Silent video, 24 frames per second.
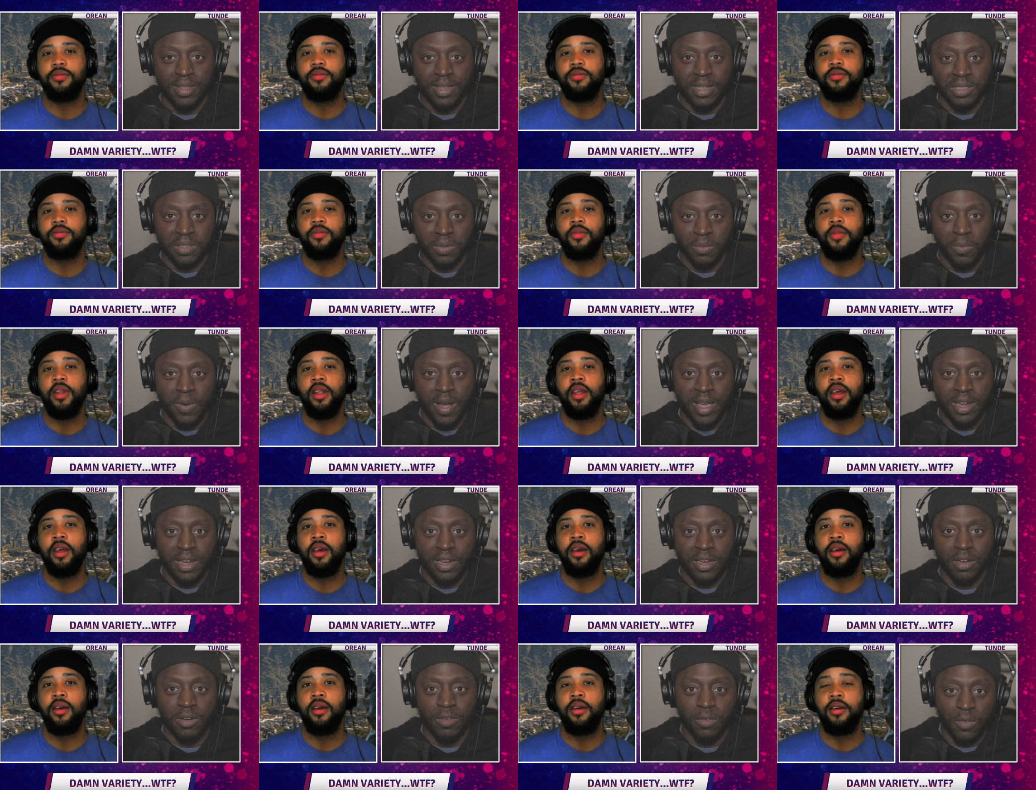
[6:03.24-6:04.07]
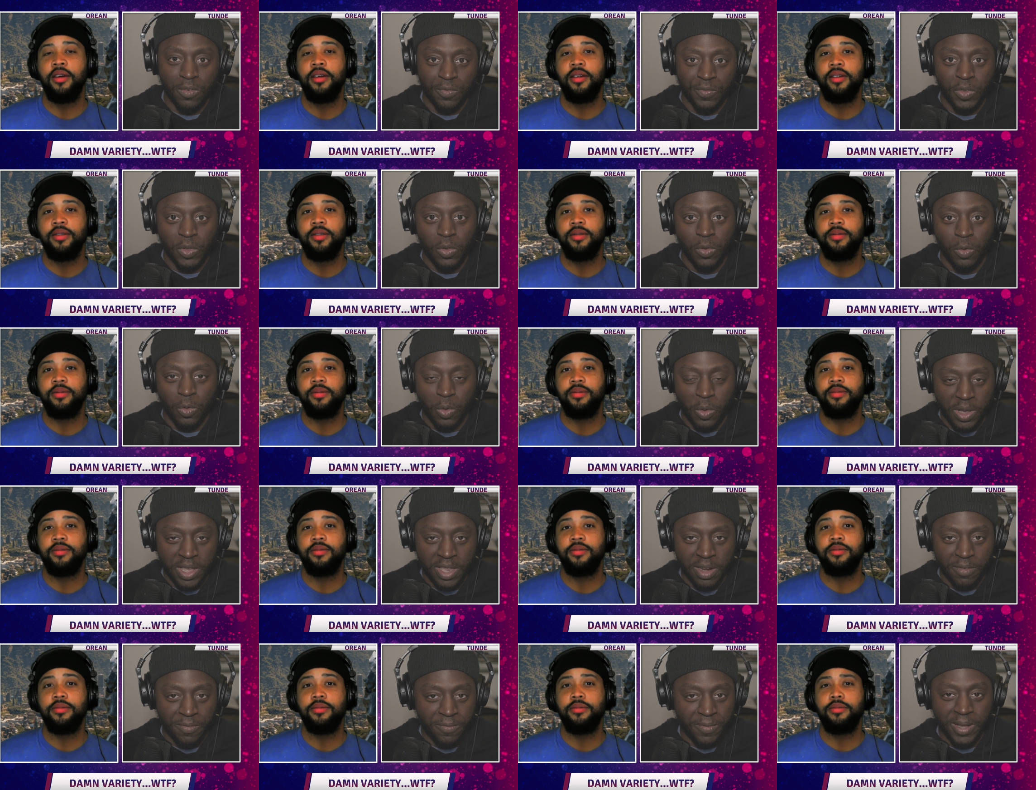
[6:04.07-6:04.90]
Speaker 1: thing to write in a
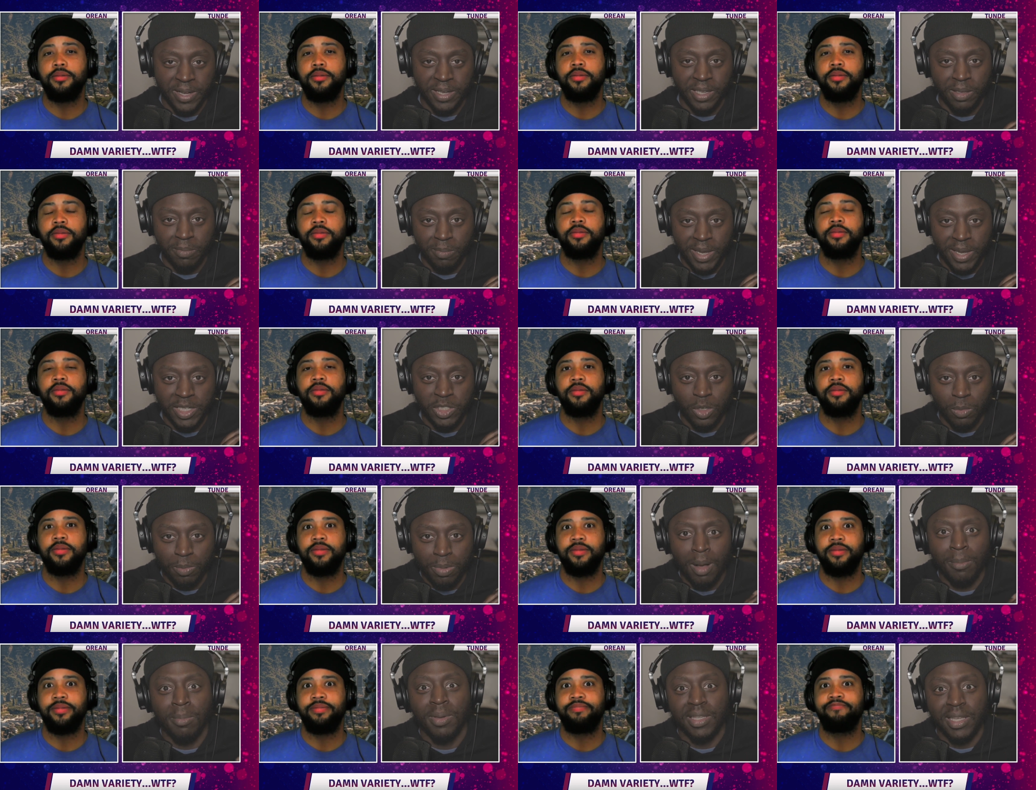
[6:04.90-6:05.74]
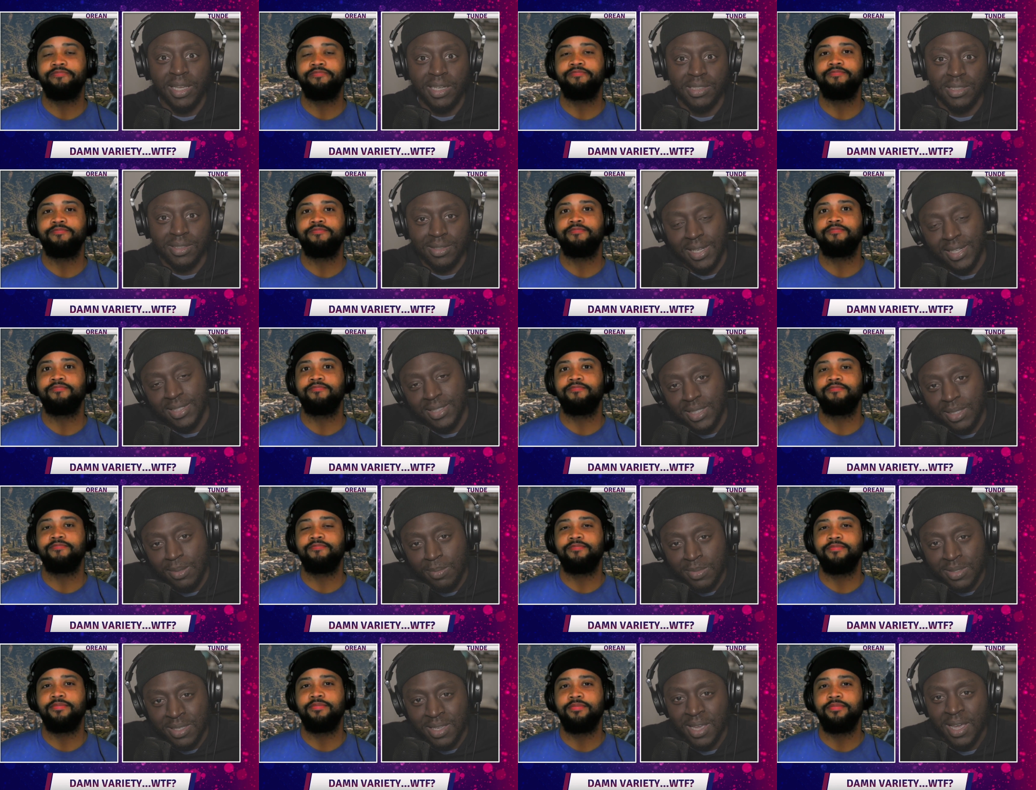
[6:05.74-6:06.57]
review in a fucking major publication? That
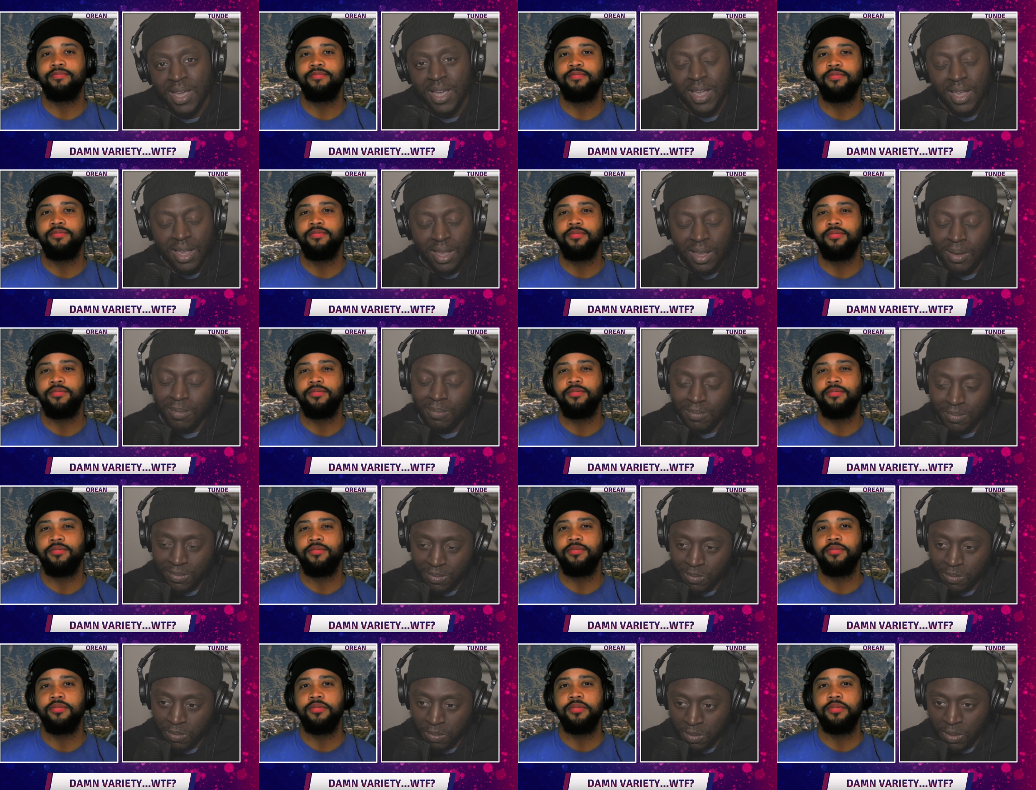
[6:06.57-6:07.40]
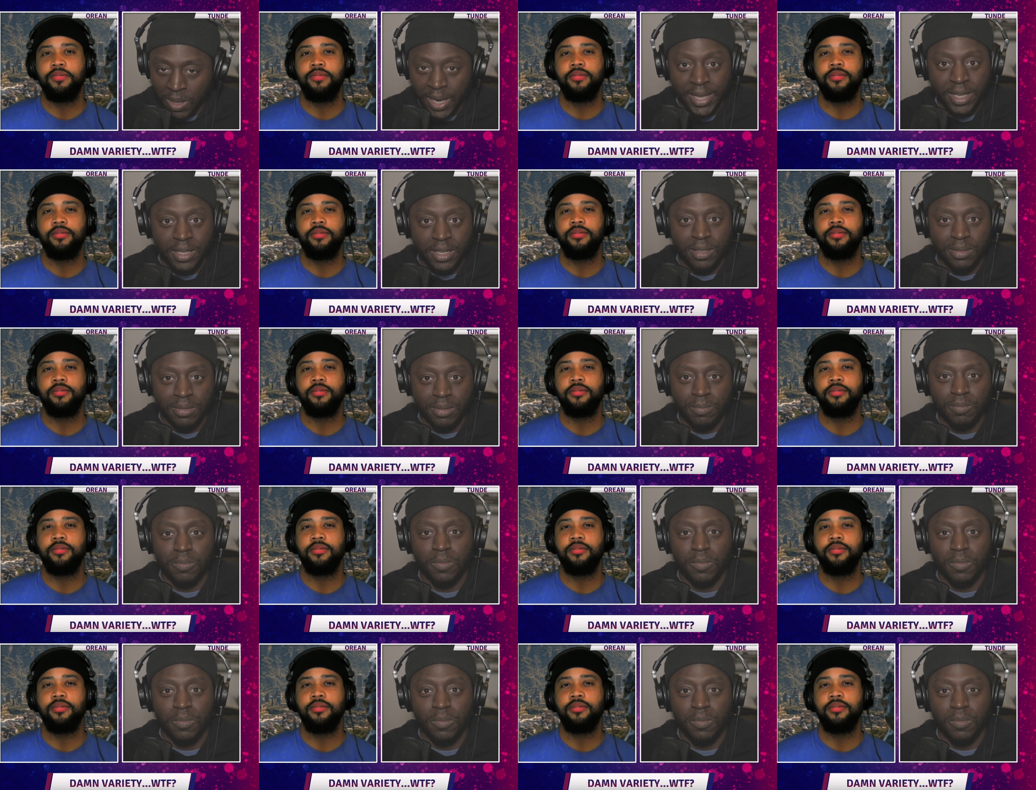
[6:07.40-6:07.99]
seems like,